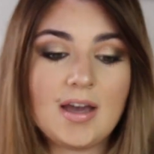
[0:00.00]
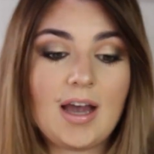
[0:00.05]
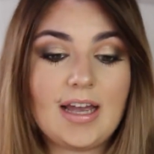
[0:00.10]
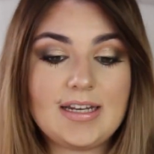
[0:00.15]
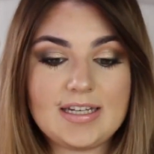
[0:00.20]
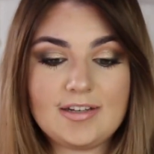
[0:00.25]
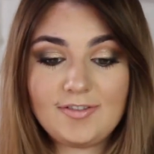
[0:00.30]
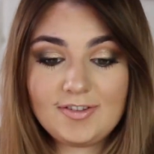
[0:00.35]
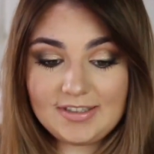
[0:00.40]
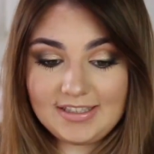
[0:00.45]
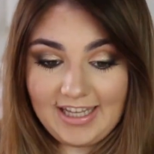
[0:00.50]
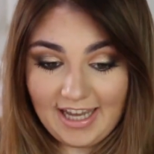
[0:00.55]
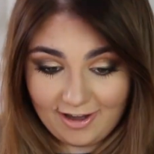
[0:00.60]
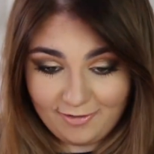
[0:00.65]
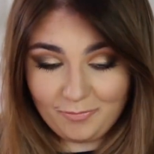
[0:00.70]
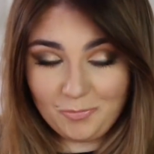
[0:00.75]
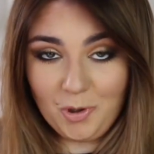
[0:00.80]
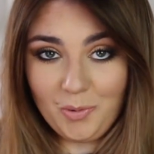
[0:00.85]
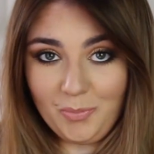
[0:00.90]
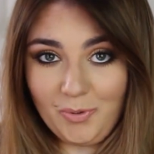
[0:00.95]
I definitely
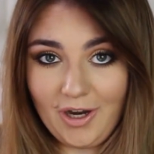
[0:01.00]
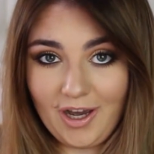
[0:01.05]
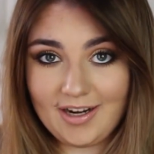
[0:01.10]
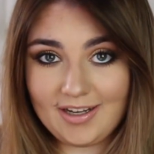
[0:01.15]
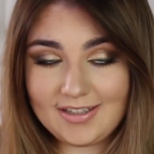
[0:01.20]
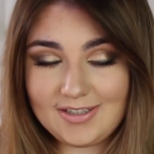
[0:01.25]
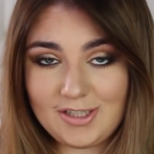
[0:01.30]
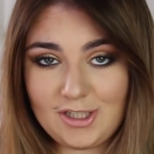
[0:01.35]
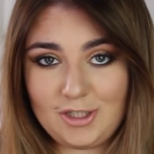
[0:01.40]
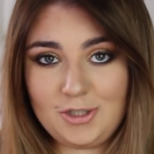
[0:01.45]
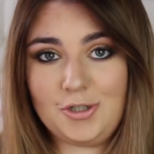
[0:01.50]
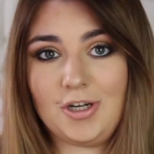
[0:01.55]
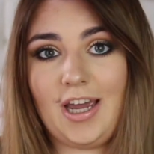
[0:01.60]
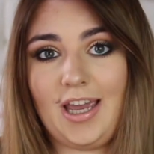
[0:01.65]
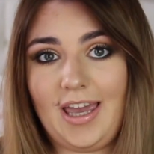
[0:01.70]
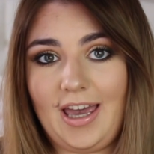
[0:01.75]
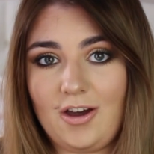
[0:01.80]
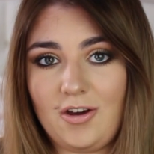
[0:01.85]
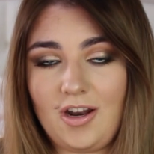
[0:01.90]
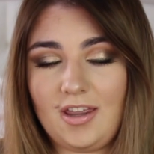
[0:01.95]
have more products to
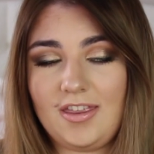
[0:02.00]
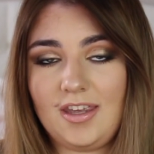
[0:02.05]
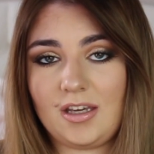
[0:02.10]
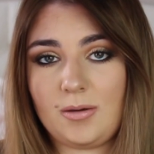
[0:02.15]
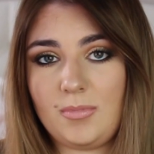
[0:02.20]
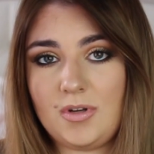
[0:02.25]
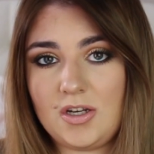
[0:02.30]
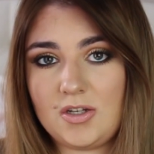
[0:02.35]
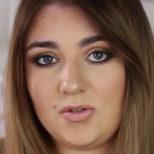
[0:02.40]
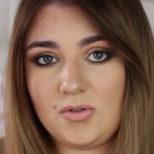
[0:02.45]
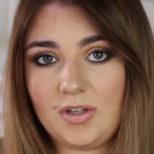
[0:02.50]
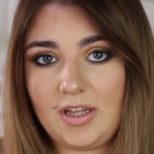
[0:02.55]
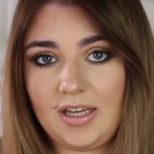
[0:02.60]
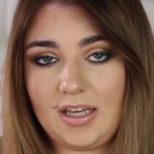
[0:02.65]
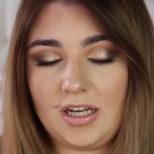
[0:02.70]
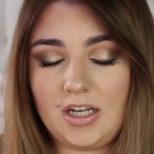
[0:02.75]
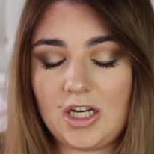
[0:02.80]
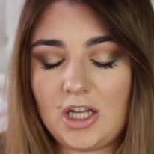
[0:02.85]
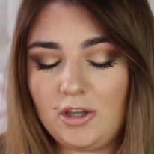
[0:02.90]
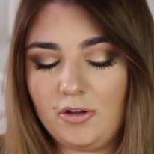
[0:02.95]
try out. I think I'm gonna do
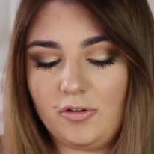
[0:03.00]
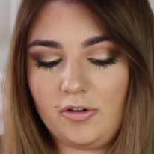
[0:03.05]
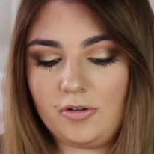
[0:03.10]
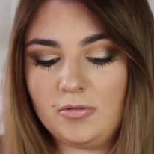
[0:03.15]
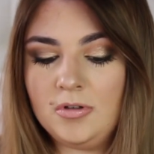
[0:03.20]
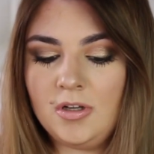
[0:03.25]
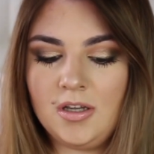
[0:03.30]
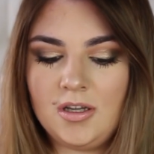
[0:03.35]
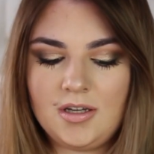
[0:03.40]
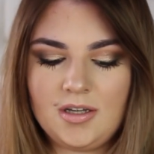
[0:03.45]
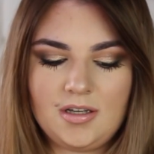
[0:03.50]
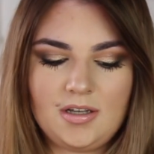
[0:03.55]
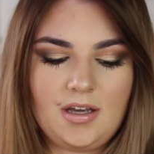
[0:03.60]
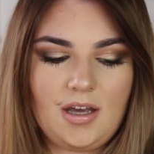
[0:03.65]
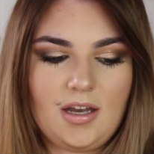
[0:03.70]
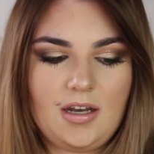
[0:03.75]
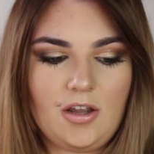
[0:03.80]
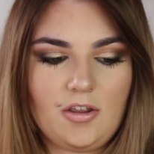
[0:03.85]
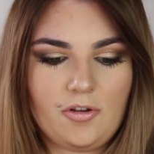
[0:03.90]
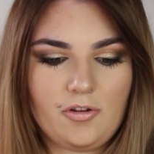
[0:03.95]
like another
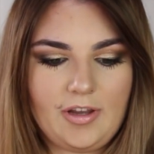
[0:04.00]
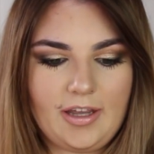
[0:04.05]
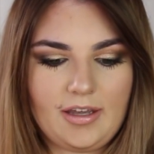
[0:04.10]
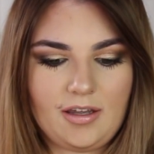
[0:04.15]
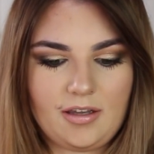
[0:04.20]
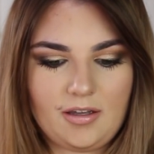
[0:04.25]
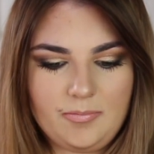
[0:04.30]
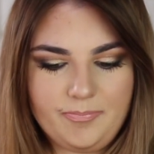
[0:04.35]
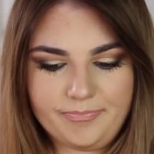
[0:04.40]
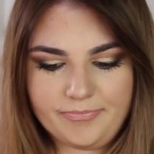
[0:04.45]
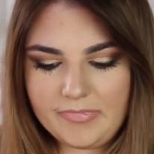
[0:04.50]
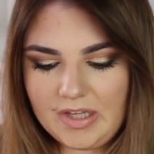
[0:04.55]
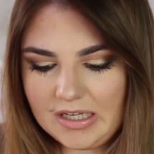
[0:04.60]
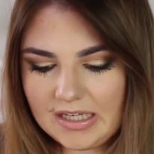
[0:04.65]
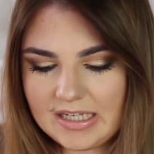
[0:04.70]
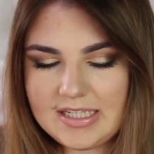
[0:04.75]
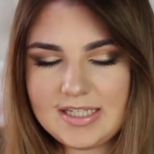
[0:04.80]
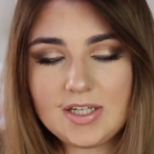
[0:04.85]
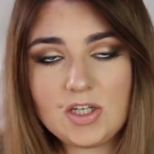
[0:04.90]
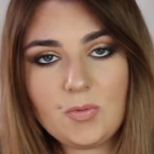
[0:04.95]
like a
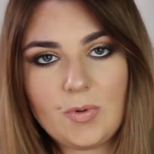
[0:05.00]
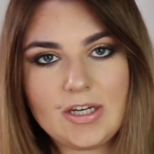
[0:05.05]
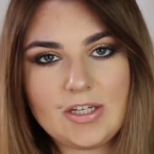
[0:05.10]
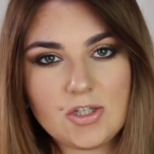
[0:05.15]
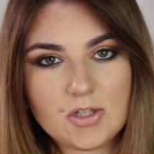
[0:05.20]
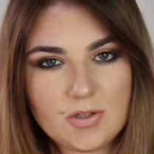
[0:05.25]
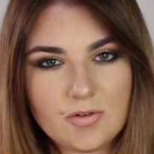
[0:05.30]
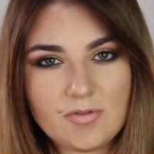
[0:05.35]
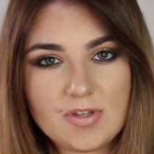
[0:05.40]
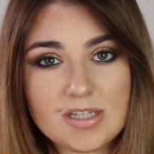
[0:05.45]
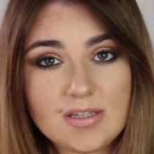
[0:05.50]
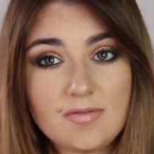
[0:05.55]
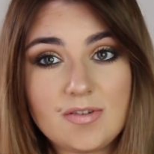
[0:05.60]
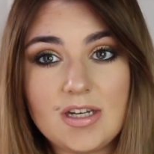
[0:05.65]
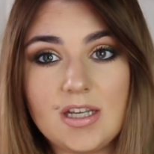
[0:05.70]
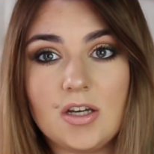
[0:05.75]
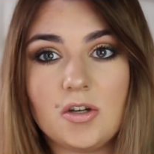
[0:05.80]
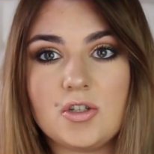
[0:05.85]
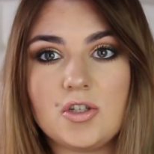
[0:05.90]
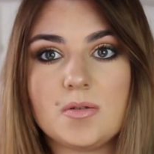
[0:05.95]
continuation of this
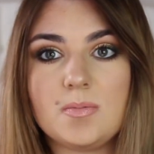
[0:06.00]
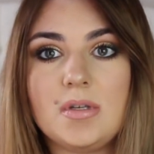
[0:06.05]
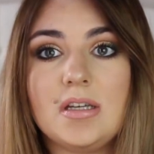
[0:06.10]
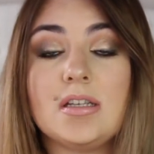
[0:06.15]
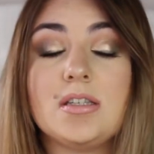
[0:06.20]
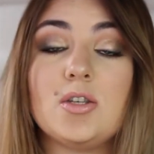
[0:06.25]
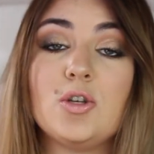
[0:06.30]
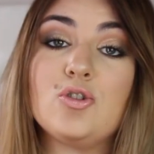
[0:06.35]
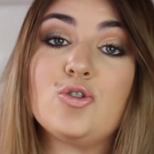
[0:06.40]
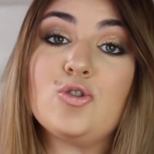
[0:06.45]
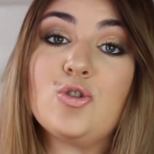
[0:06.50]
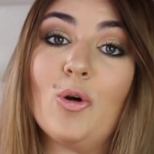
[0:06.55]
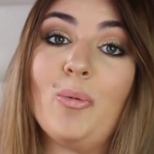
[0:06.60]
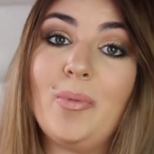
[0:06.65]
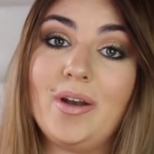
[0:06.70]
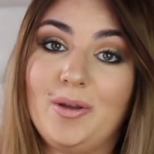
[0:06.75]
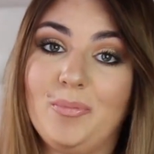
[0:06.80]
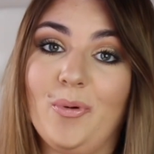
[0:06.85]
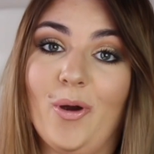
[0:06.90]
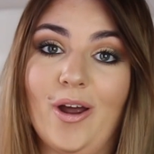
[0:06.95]
video, just because there's so
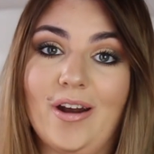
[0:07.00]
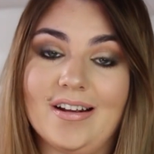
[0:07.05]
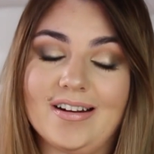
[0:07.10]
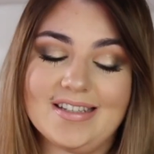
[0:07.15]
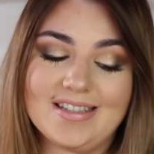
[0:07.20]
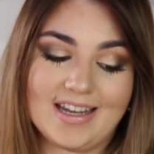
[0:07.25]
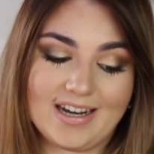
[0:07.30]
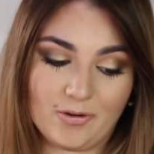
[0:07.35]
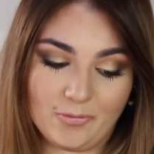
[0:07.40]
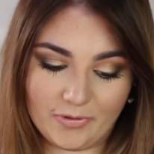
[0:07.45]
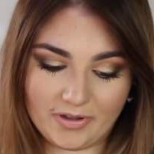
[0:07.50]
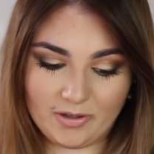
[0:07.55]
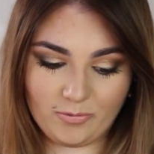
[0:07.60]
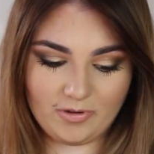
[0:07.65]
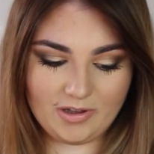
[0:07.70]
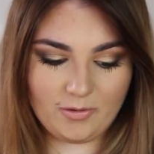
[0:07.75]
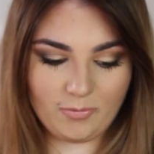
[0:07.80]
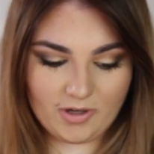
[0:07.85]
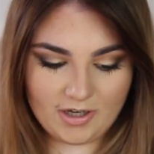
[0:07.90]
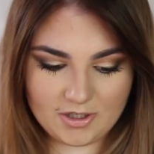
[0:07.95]
many products that I
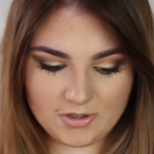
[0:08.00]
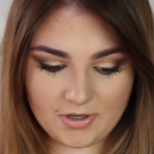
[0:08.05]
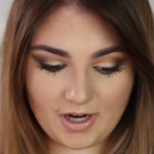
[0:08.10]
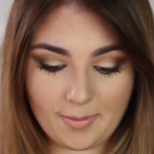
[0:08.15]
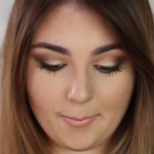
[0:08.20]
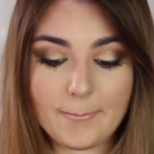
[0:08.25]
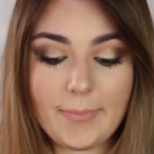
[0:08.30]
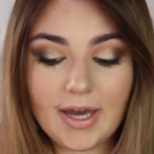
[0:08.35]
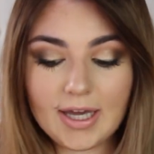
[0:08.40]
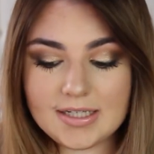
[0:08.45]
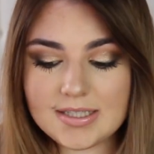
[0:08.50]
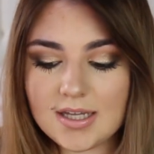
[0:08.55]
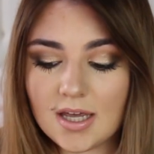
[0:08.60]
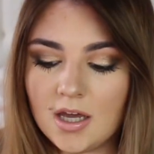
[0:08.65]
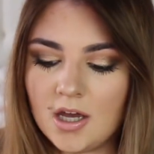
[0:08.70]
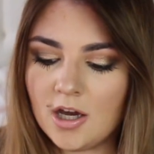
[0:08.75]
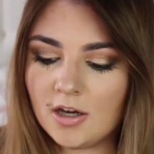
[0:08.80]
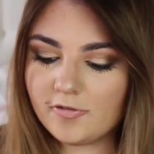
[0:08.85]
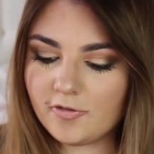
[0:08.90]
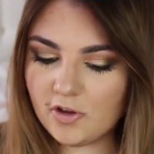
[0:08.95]
really want to try. But
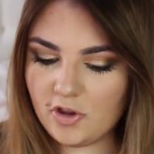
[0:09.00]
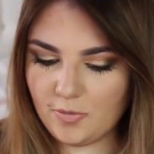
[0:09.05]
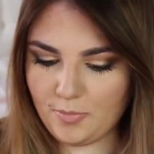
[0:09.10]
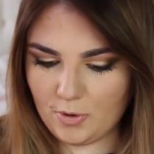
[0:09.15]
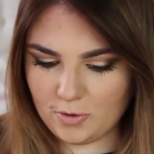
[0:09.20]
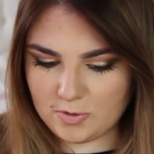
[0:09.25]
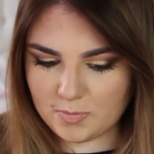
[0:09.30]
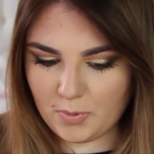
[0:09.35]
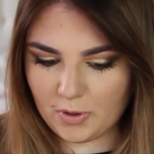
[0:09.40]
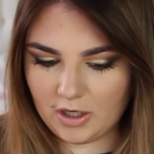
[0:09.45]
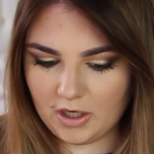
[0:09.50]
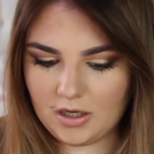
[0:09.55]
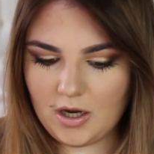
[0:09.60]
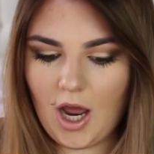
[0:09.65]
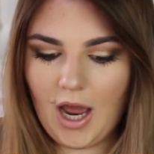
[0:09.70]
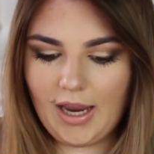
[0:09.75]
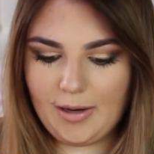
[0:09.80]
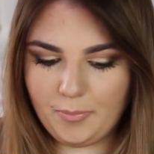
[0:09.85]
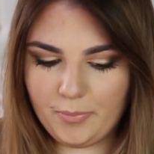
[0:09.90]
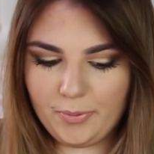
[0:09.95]
for the most
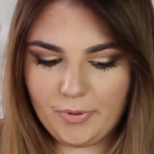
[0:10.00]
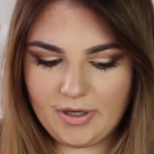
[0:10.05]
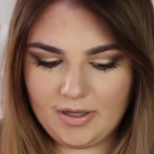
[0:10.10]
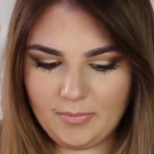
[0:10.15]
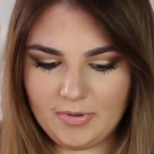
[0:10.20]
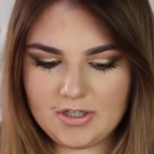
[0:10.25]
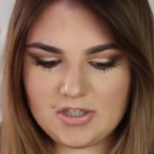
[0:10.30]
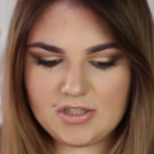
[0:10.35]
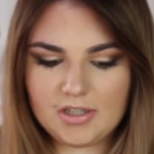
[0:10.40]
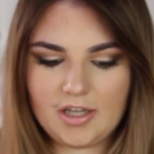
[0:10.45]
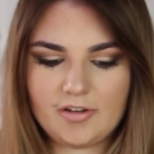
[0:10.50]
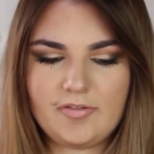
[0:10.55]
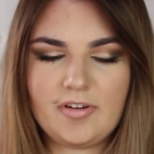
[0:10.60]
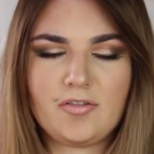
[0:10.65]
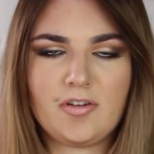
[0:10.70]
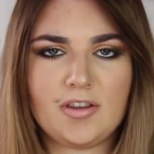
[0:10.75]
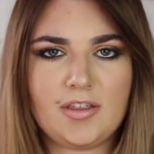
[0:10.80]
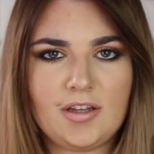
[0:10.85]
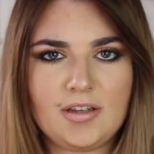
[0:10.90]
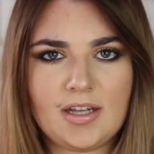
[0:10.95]
part, I pretty much love
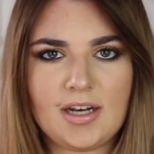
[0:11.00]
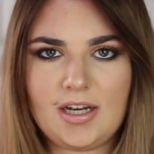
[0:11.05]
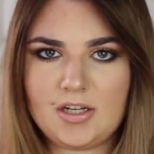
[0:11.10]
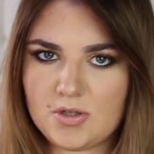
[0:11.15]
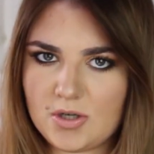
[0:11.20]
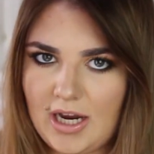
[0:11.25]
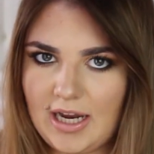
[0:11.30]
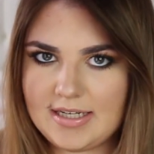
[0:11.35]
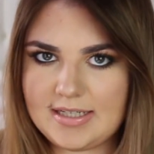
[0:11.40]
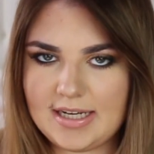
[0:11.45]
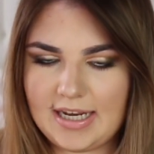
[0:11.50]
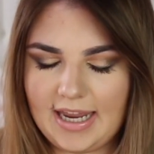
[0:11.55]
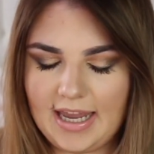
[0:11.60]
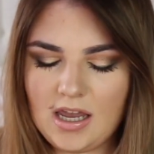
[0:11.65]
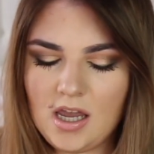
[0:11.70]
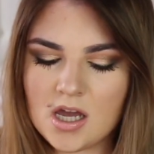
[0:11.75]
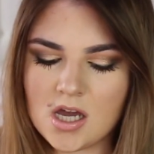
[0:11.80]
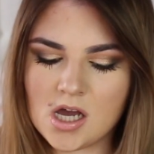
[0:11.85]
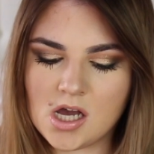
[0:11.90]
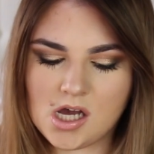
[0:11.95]
everything that I tried
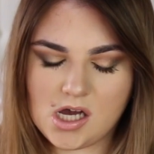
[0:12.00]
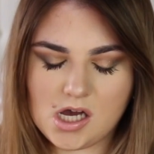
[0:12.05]
today.